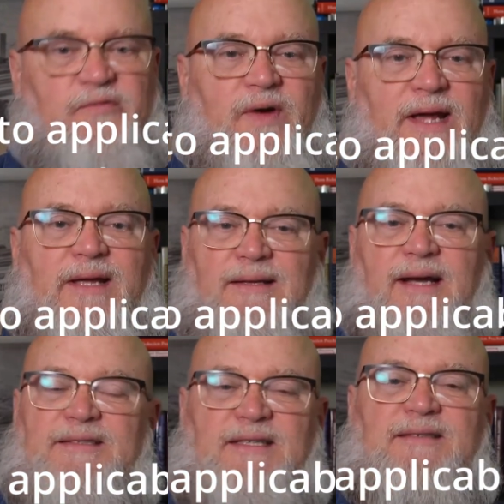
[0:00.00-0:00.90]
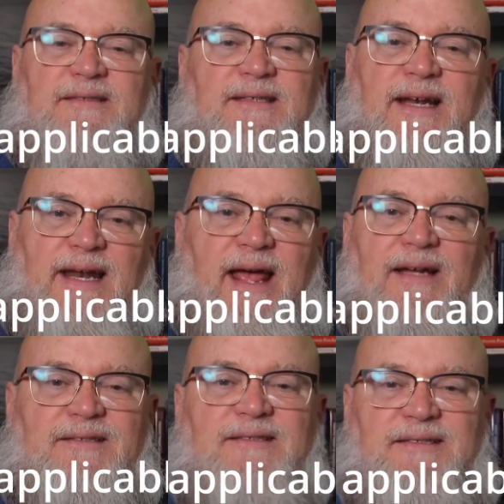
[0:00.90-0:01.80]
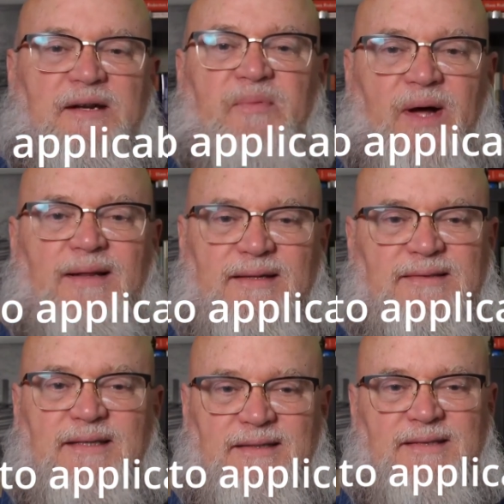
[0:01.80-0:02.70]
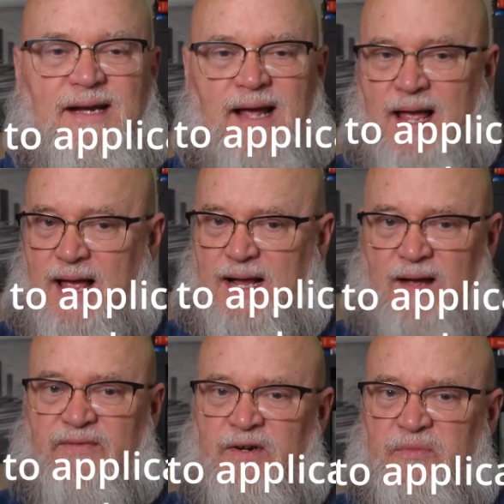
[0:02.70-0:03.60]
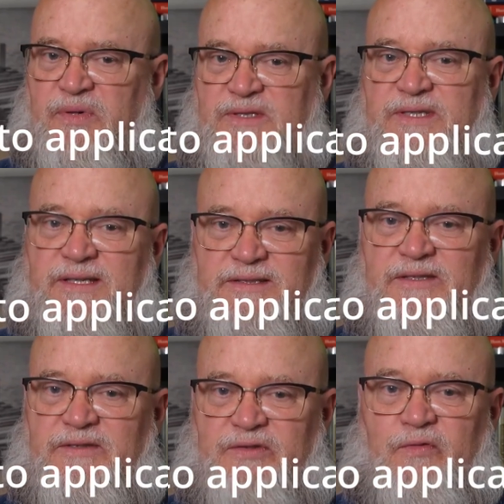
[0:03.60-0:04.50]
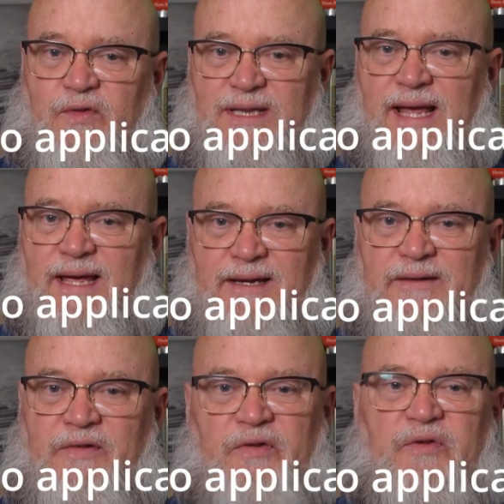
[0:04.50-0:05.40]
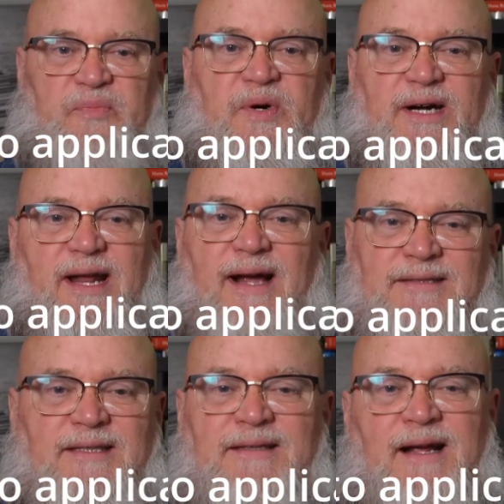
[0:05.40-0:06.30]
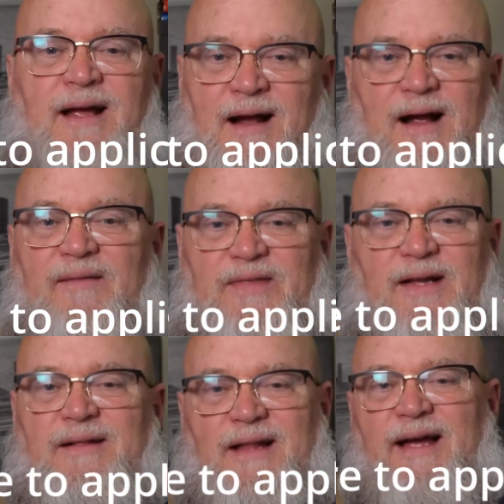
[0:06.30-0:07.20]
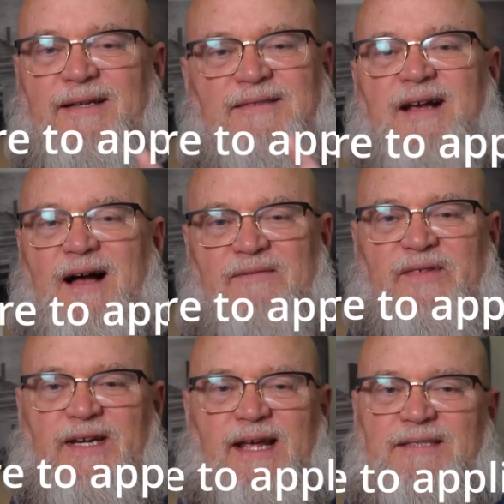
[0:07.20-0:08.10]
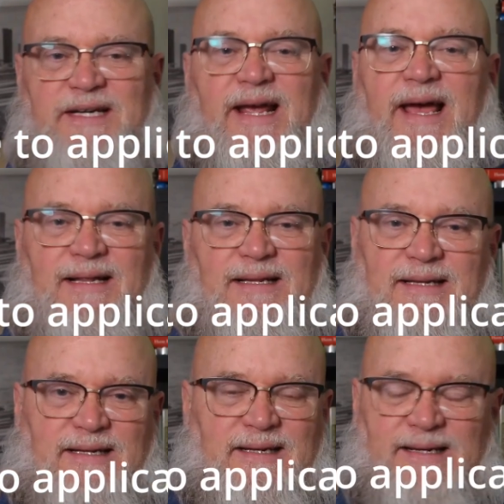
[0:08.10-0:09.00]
regulations, and agency policies governing procedures related to the protection of the client's confidentiality.